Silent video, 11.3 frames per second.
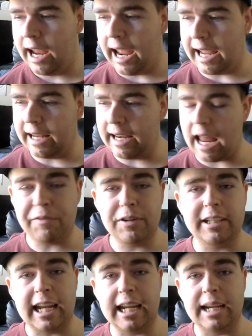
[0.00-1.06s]
and every
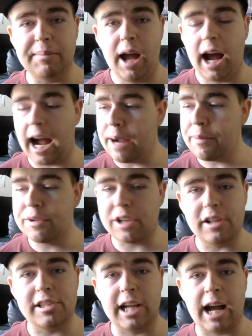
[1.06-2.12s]
game I was
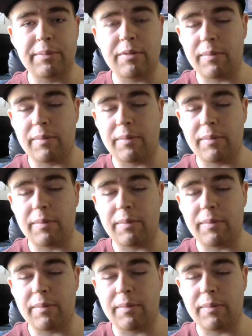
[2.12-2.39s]
on top of